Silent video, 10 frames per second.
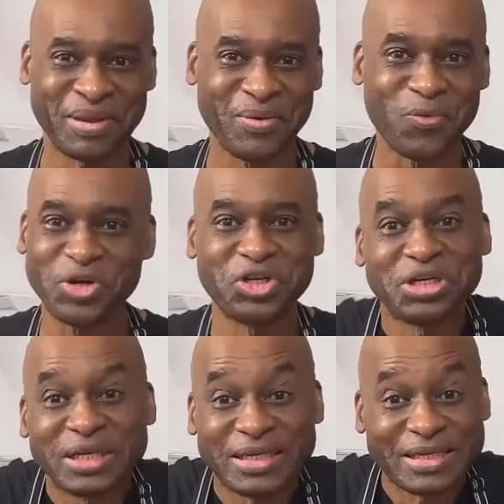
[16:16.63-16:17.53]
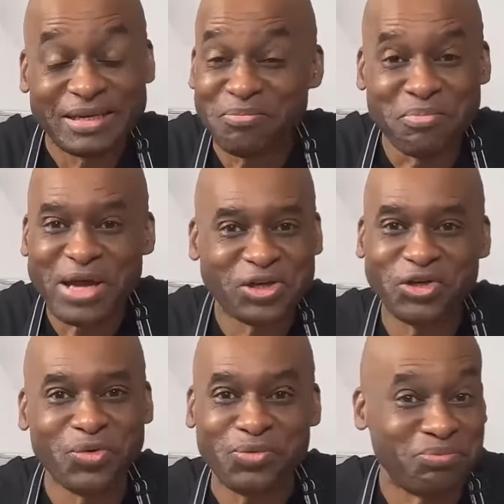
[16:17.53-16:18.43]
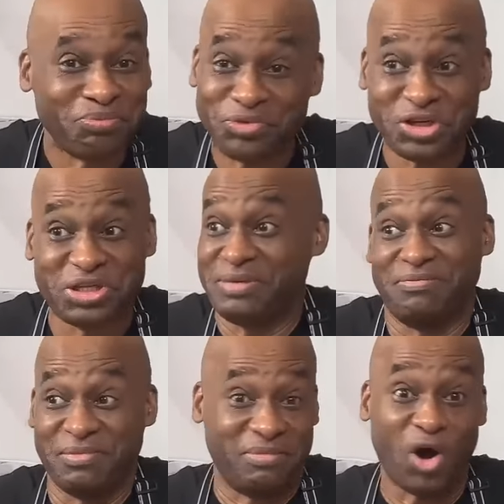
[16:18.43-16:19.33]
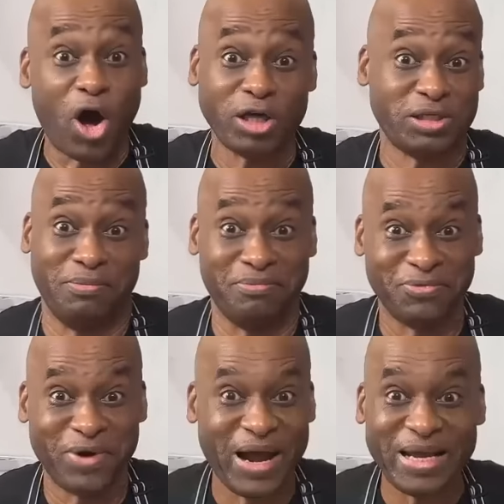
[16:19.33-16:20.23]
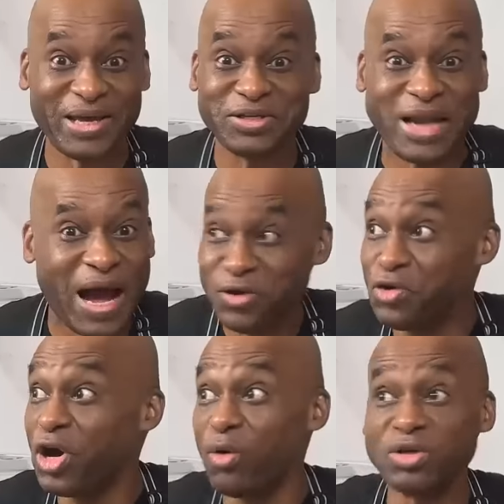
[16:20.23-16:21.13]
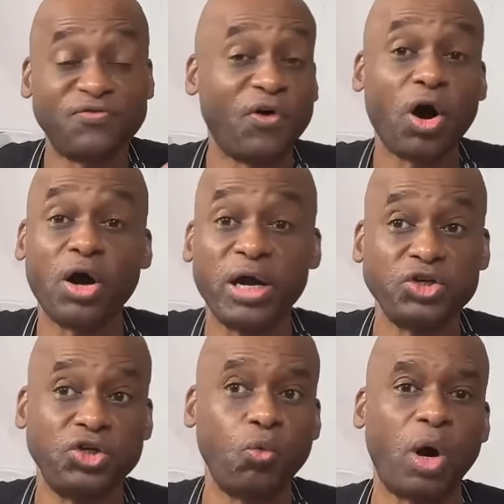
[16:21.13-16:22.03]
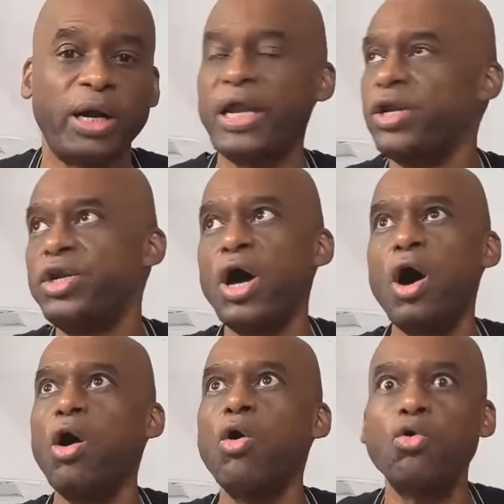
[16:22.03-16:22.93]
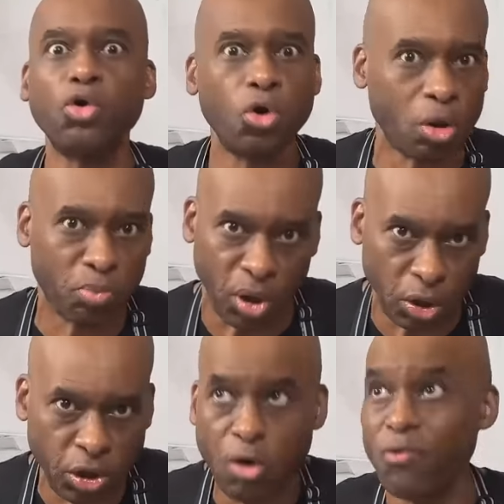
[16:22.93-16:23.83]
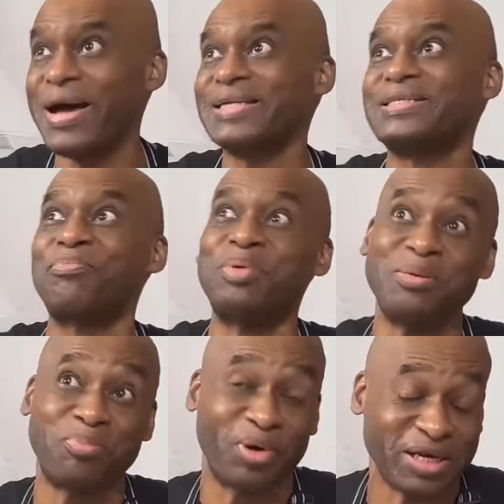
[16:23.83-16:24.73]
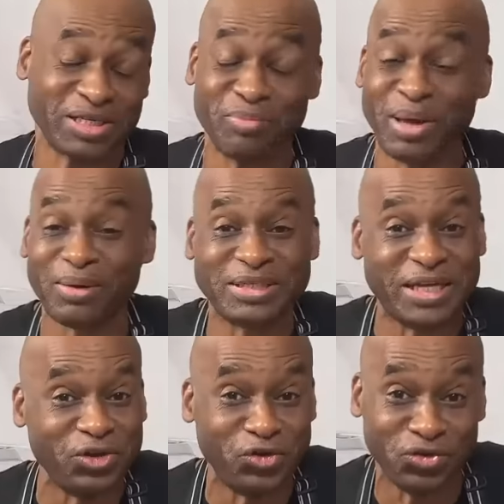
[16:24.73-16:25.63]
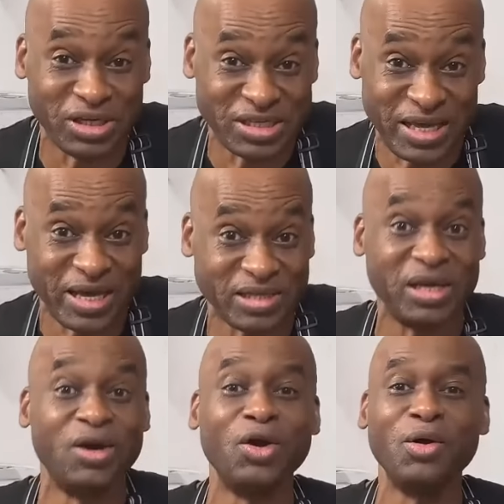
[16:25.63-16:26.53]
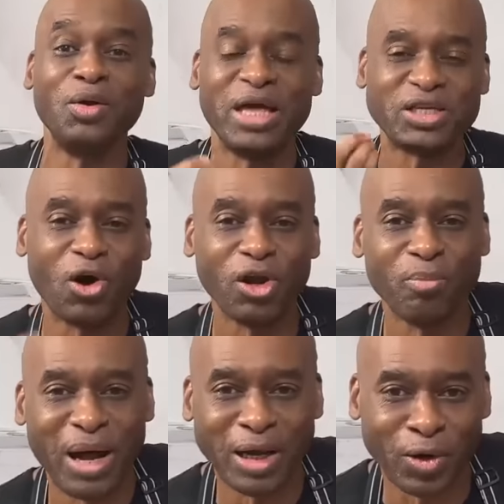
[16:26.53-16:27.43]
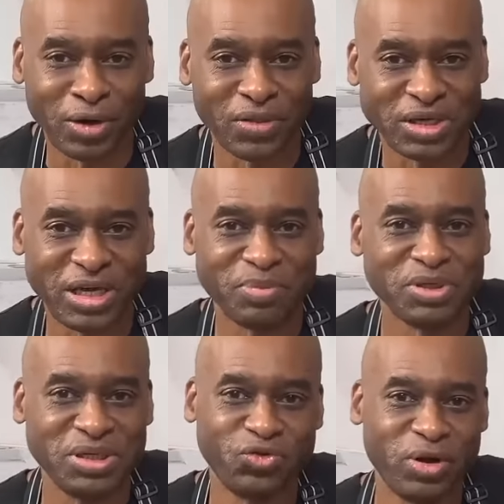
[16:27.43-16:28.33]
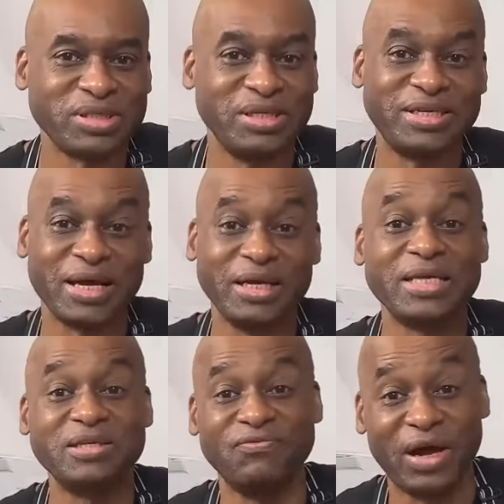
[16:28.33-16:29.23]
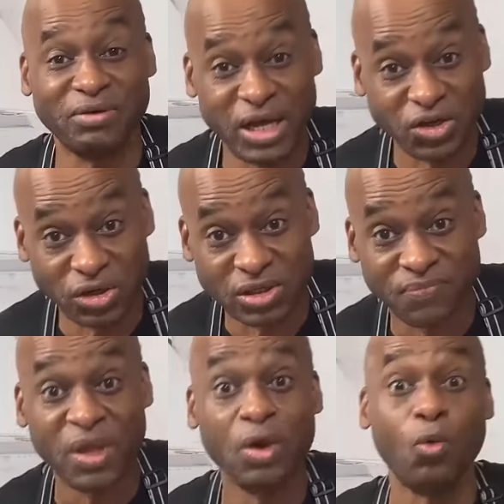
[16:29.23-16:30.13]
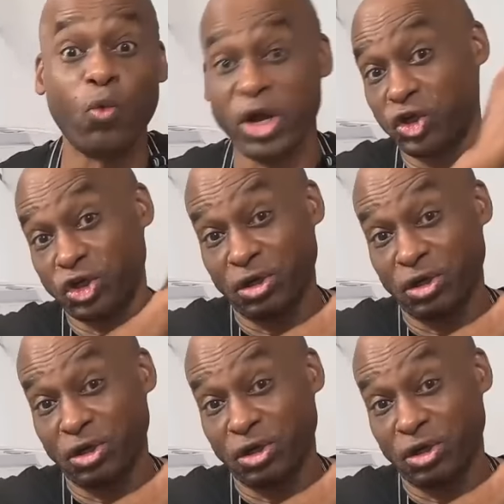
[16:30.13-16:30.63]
which makes you just awesome, right? Because now you can go as far as you want. And no cookbook, no recipe book is going to be able to teach you these things. It's all about learning the tips and tricks and techniques and foundations, which,